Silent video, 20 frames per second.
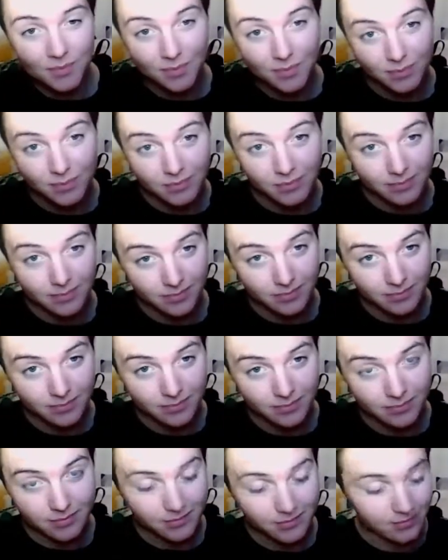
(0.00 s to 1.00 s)

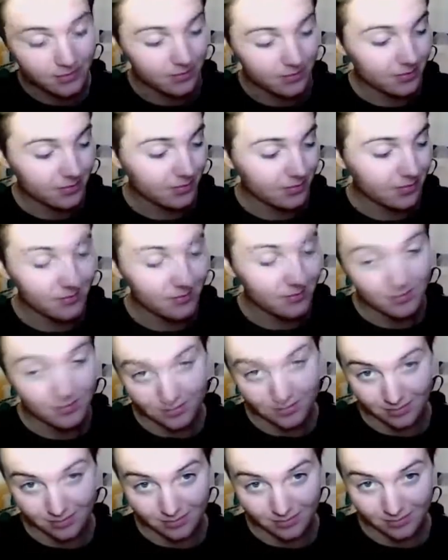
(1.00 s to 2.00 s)

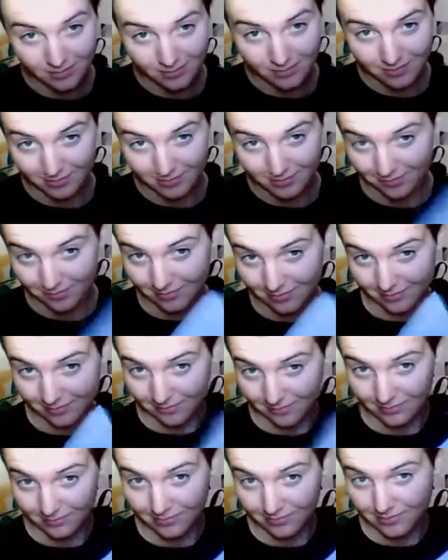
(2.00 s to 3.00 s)

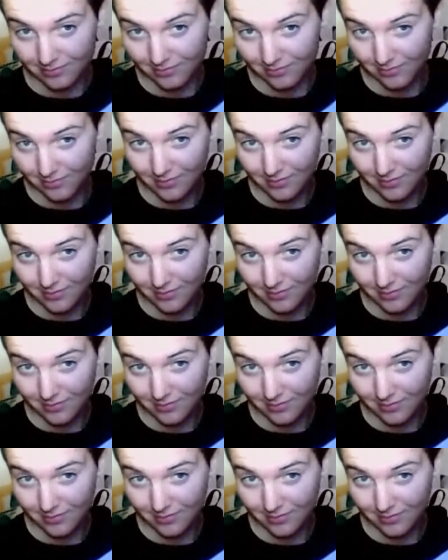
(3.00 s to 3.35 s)
(no one is talking)